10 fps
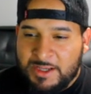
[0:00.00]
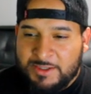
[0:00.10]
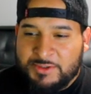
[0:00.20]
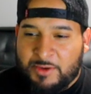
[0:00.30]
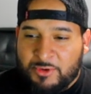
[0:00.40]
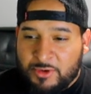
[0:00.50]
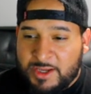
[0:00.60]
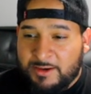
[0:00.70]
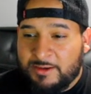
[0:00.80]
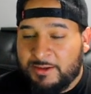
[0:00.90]
So I'm
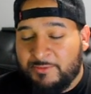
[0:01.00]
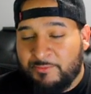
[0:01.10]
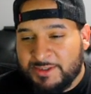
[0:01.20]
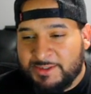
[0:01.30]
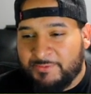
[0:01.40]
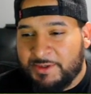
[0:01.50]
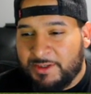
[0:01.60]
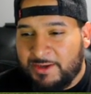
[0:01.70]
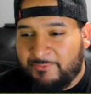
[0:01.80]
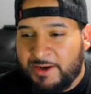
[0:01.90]
going to give myself a
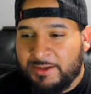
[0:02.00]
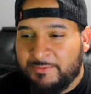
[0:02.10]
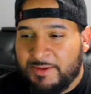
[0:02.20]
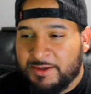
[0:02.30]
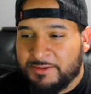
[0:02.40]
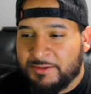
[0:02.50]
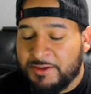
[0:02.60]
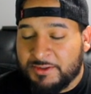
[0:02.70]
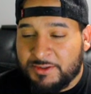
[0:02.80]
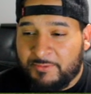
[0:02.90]
delay fade, give that extra
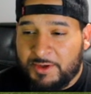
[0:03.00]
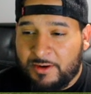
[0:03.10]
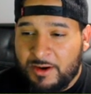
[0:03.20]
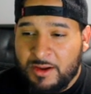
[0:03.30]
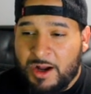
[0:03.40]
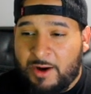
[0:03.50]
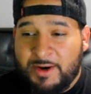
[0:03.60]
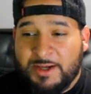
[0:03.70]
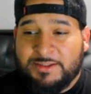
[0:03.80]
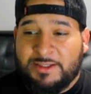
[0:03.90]
cushion over there. I
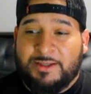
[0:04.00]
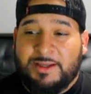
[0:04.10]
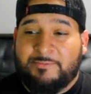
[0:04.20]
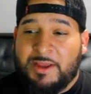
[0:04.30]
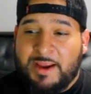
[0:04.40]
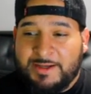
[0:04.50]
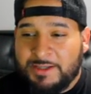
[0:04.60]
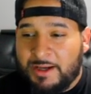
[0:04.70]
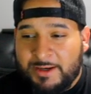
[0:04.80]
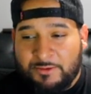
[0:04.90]
would actually leave the A
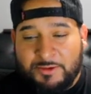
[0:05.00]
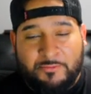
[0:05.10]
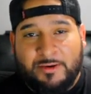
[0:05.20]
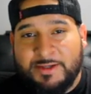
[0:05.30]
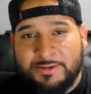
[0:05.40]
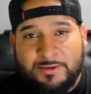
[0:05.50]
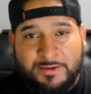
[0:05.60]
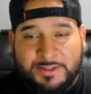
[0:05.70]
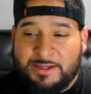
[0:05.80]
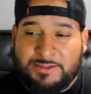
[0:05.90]
tight end on the route he's
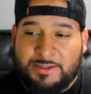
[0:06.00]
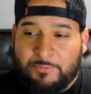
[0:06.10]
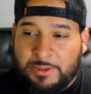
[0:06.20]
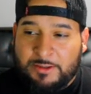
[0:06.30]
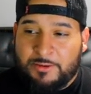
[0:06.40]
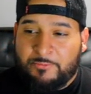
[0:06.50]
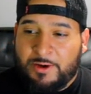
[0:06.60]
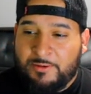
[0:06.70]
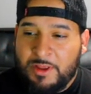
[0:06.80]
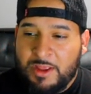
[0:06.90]
on. It's actually a really good
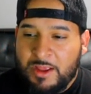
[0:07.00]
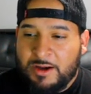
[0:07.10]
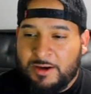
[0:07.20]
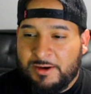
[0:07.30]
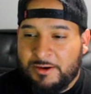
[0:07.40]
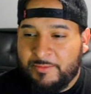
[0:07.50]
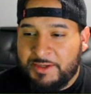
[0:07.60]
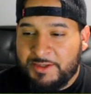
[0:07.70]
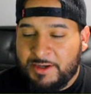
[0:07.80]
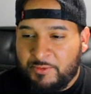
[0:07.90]
route.
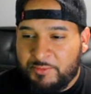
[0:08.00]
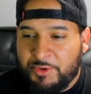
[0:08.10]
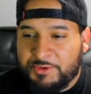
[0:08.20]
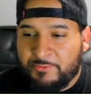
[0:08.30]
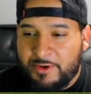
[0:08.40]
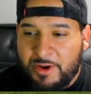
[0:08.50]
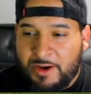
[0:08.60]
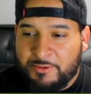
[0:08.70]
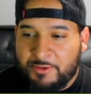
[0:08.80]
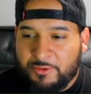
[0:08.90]
And then I would put the running
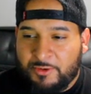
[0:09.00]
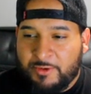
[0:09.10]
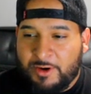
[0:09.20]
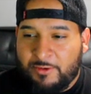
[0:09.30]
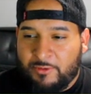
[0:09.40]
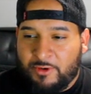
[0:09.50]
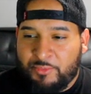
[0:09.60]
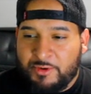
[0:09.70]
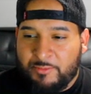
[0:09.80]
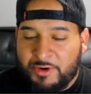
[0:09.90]
back on a curl route, or
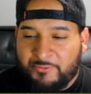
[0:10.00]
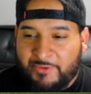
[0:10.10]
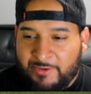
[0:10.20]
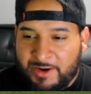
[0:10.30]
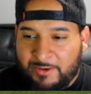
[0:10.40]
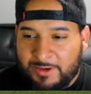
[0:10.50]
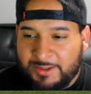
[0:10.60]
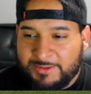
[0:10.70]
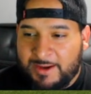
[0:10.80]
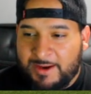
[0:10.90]
I'll put him on a 5 and out
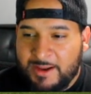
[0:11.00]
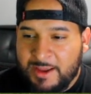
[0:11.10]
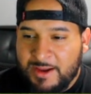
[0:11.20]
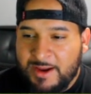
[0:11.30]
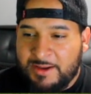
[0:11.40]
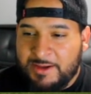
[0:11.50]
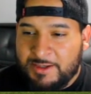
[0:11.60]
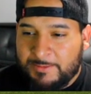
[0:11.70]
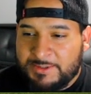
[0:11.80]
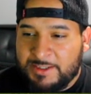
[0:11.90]
like that. And then
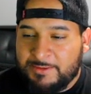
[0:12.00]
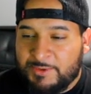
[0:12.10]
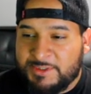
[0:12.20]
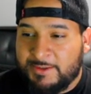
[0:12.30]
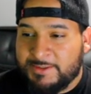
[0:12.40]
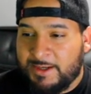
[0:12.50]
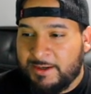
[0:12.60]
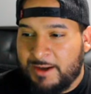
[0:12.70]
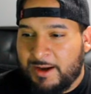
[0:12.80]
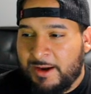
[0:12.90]
double team the most
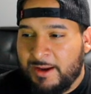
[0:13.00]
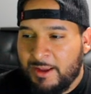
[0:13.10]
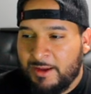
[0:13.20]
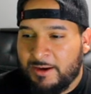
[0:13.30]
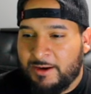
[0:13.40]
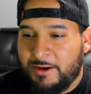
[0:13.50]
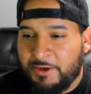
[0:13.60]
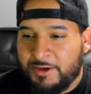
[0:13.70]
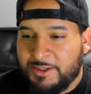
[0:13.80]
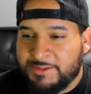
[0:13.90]
outside guy. You're
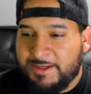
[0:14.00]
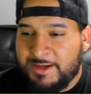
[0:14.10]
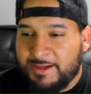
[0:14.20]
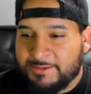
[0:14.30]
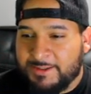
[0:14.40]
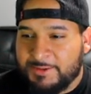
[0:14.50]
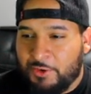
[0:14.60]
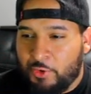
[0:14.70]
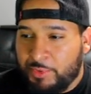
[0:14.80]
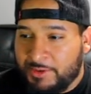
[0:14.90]
going to see X gets
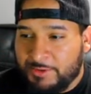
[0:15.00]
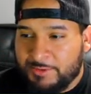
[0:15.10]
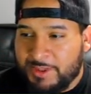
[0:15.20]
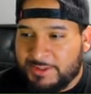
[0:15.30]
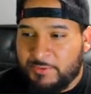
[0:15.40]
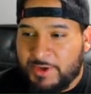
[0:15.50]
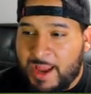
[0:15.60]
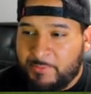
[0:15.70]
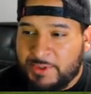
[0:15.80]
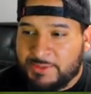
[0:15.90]
open. That's what
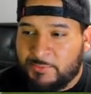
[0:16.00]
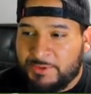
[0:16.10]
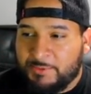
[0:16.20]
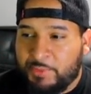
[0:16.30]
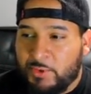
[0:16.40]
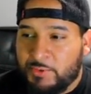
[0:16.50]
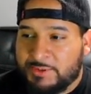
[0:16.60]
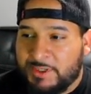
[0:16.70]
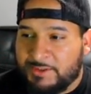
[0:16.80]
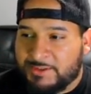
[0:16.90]
happens with the
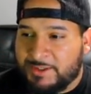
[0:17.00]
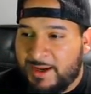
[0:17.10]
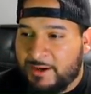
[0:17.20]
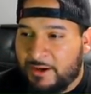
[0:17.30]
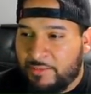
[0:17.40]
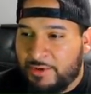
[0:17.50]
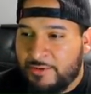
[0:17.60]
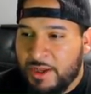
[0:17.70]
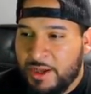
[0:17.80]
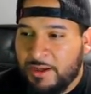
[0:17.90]
post and the slant
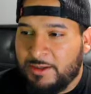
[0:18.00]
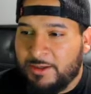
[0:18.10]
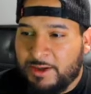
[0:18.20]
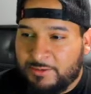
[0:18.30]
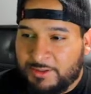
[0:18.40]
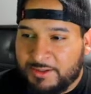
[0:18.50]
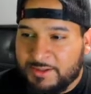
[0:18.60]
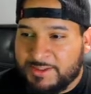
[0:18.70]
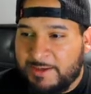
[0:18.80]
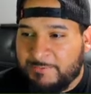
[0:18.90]
combo. Look at the
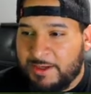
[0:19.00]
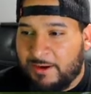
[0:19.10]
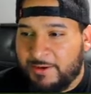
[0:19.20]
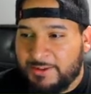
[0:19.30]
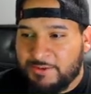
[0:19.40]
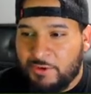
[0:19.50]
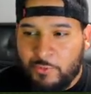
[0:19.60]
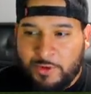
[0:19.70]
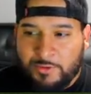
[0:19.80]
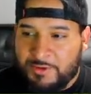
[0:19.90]
safety, how he's
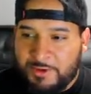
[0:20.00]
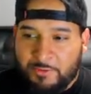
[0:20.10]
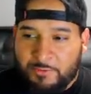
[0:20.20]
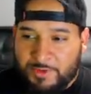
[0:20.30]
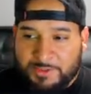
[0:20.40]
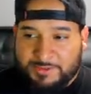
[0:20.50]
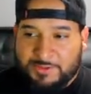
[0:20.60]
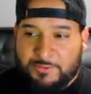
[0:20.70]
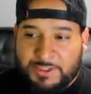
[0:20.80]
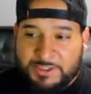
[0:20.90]
nowhere near in the
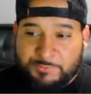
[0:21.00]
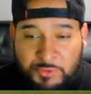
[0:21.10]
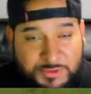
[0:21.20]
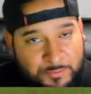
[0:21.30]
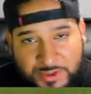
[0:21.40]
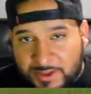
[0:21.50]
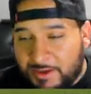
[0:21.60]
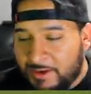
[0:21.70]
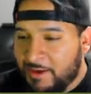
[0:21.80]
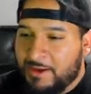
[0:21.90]
zone he's supposed to be
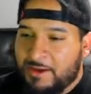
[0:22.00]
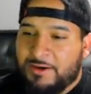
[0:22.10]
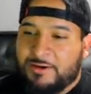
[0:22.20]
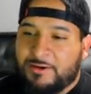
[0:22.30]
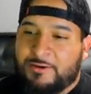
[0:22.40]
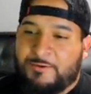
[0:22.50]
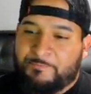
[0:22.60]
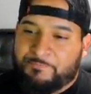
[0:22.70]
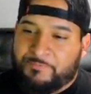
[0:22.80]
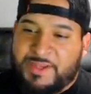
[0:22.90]
in.
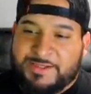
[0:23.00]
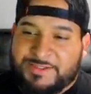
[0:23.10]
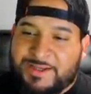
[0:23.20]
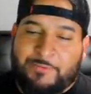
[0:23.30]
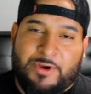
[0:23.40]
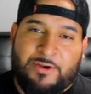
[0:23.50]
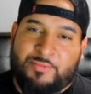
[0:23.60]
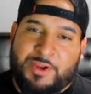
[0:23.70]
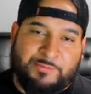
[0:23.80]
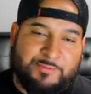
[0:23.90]
That slant
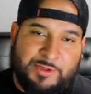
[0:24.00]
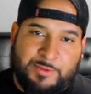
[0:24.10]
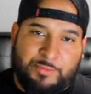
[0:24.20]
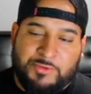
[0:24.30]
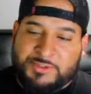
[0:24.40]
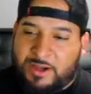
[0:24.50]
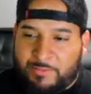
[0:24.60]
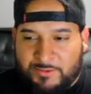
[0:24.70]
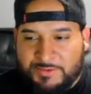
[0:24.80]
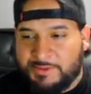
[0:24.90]
route and post
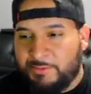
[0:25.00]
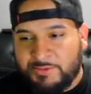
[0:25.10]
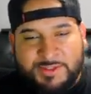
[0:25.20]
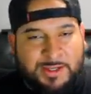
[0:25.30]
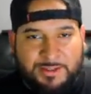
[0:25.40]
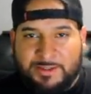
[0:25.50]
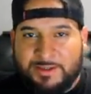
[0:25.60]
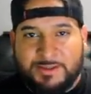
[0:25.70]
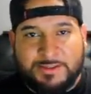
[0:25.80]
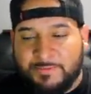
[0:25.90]
combo is the most deadly
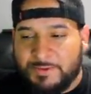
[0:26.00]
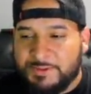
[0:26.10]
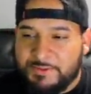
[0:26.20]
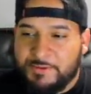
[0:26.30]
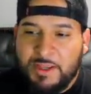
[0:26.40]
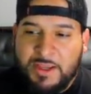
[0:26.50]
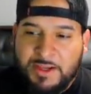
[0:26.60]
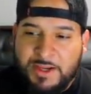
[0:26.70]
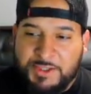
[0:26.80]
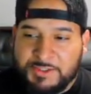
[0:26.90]
against cover 2.
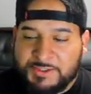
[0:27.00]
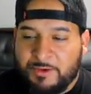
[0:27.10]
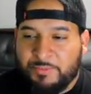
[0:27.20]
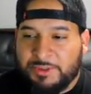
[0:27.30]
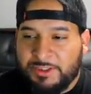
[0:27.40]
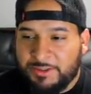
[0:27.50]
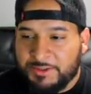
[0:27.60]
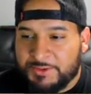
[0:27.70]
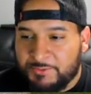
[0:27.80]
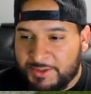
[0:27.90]
It just completely
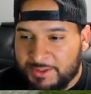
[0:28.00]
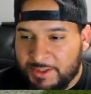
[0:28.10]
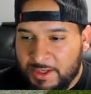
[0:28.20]
destroys it.